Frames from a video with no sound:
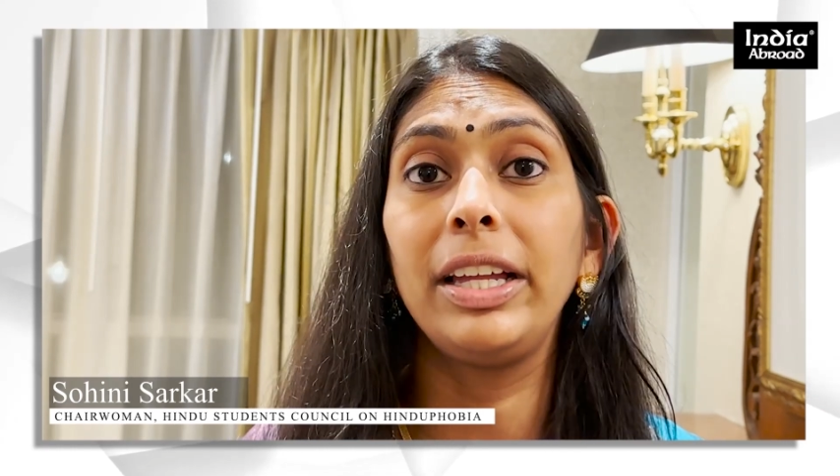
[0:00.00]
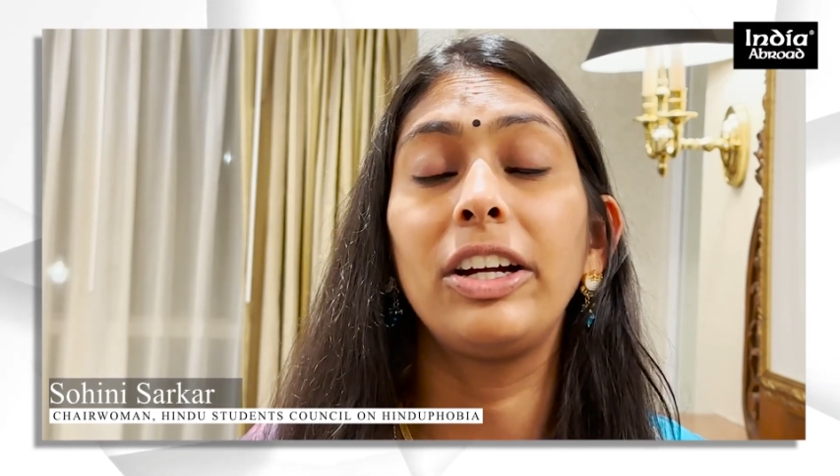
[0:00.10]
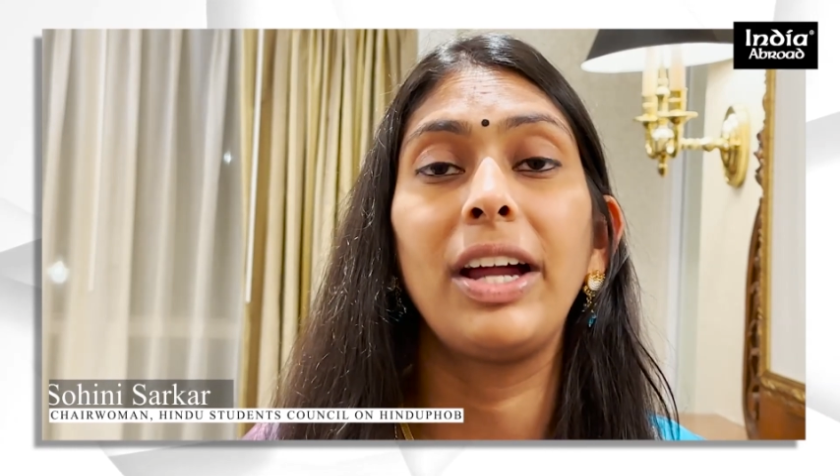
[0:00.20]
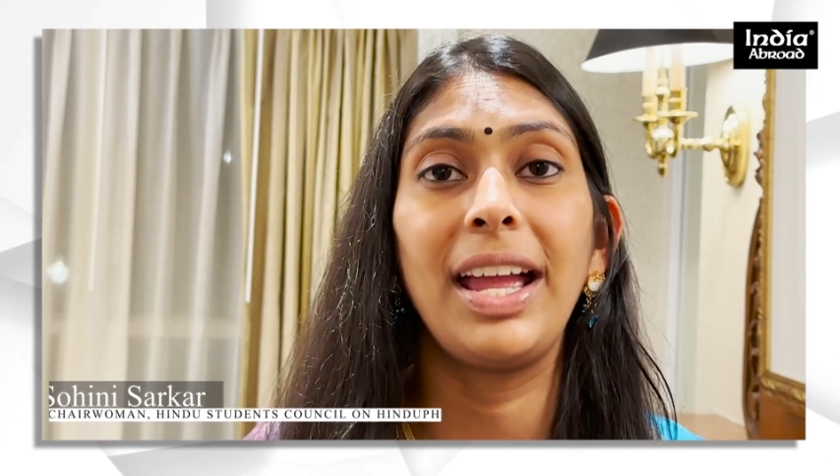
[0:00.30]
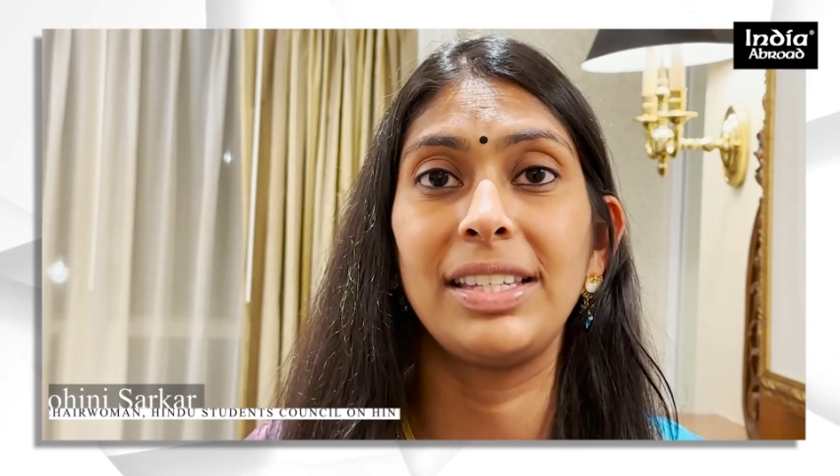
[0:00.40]

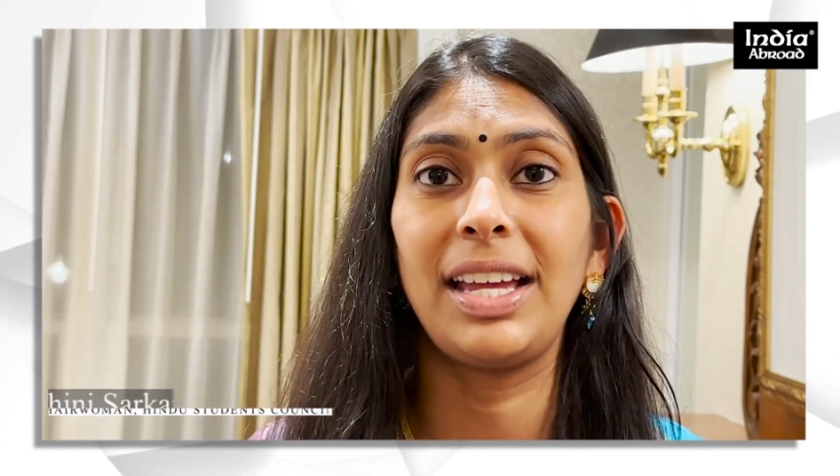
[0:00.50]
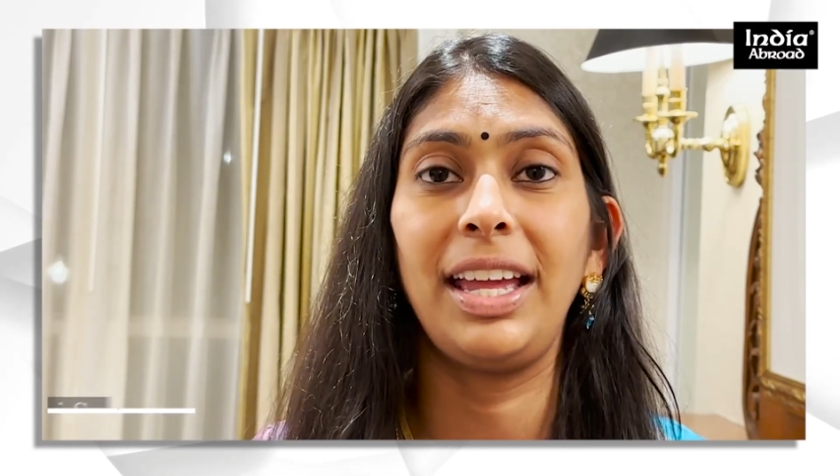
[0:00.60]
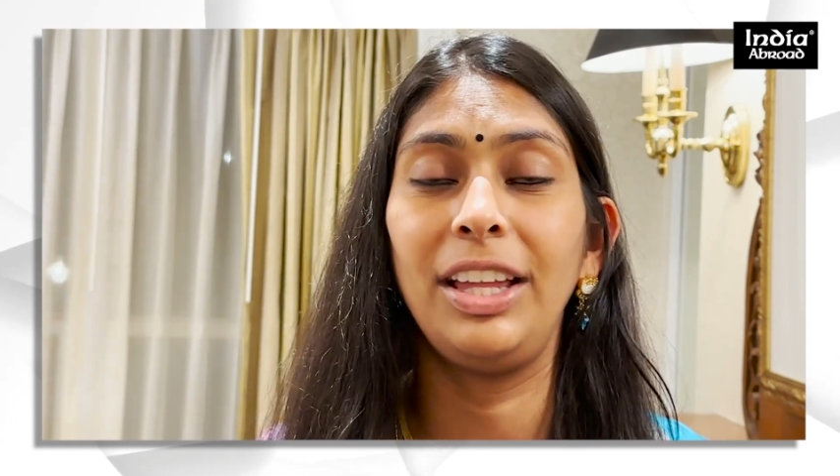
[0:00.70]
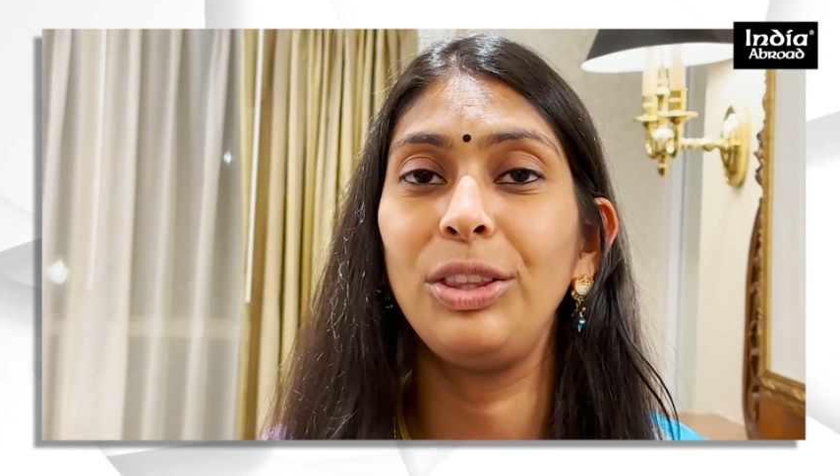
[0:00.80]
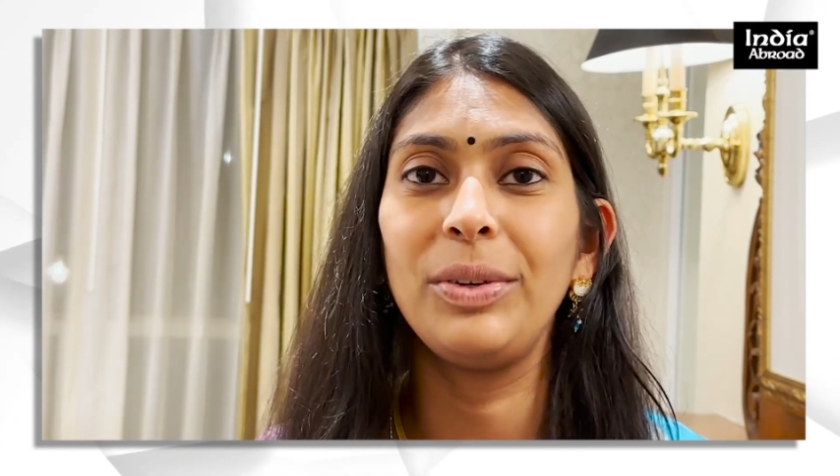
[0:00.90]
clear
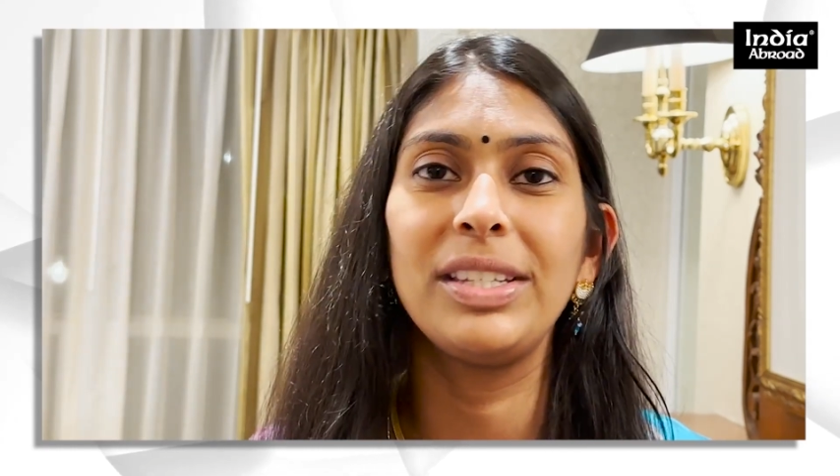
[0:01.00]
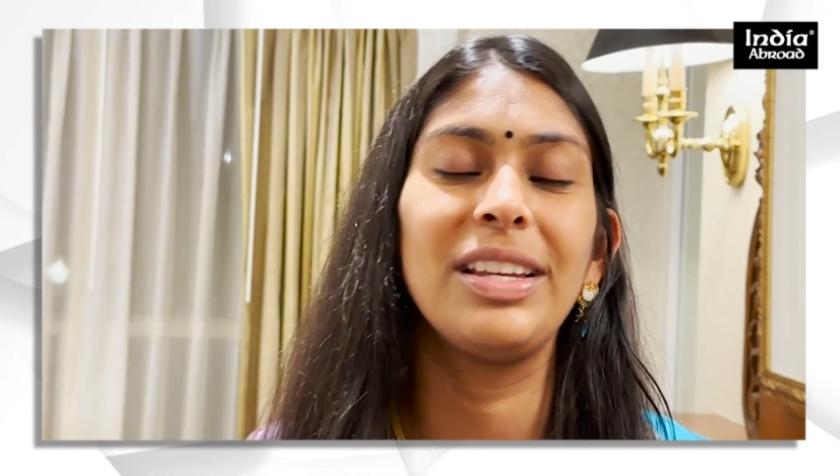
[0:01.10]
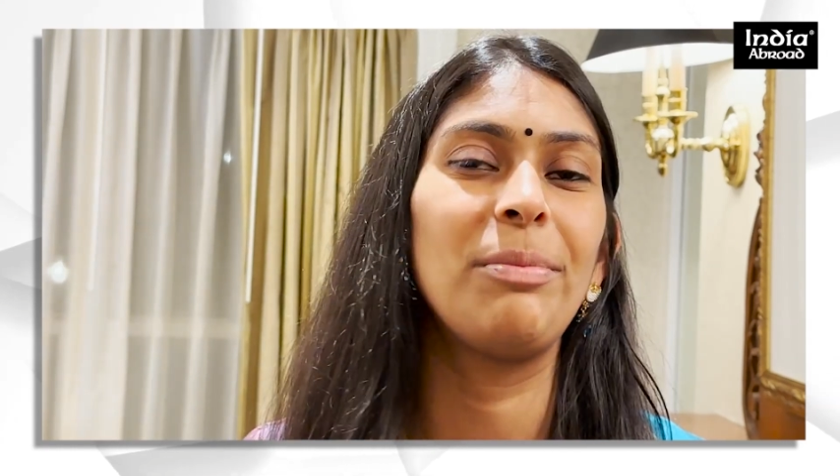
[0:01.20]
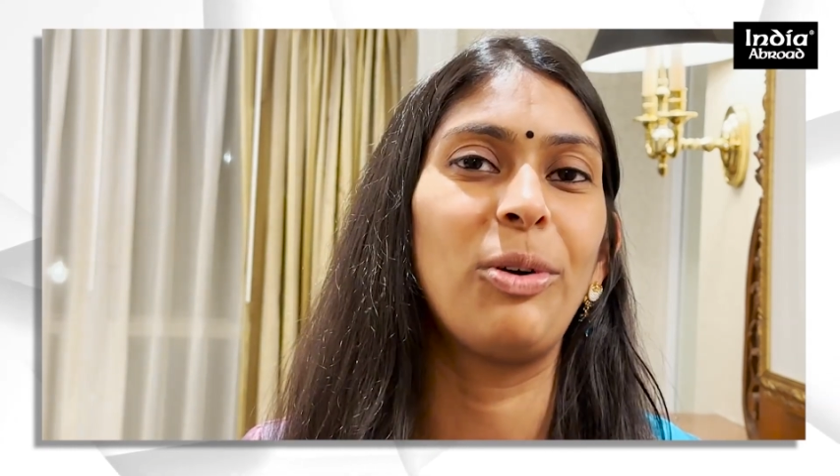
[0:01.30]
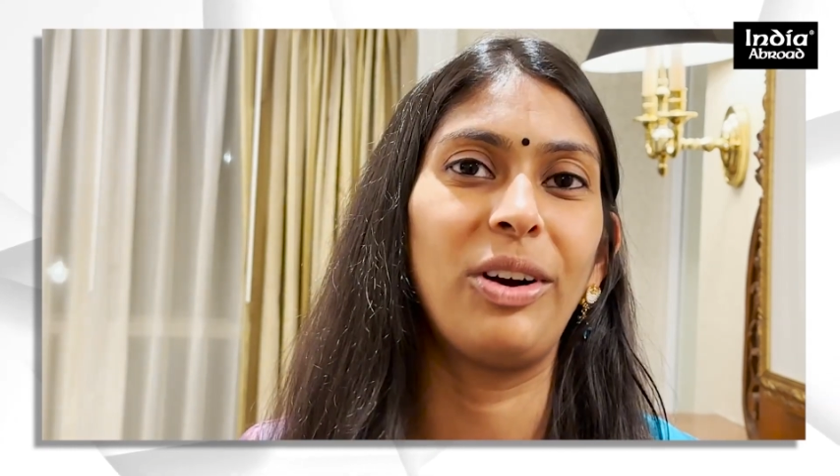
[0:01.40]
anti
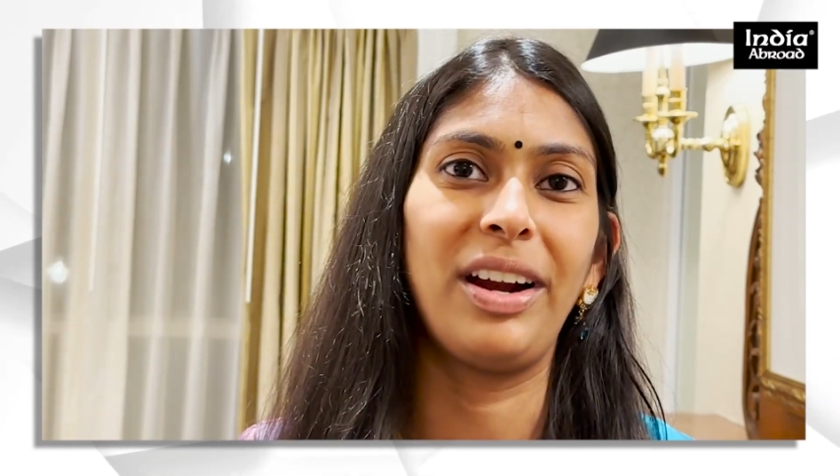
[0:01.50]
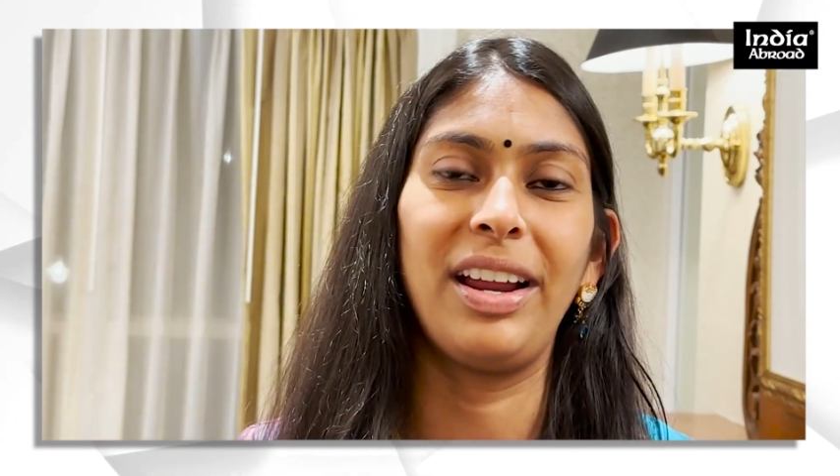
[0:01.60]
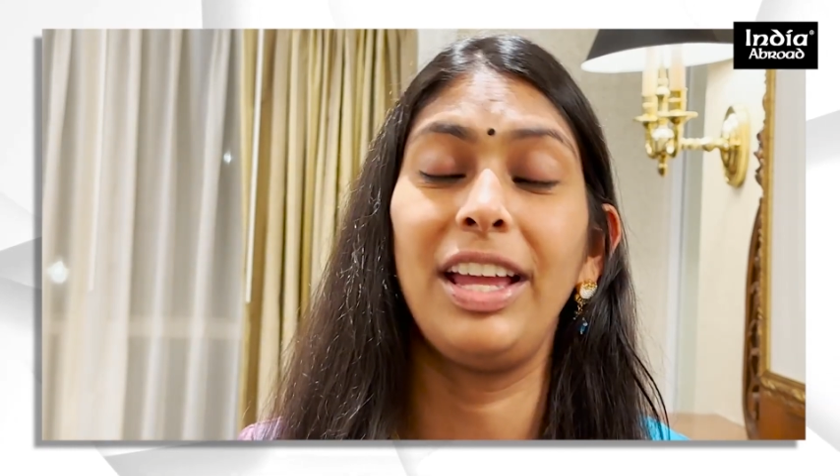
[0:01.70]
Hinduism or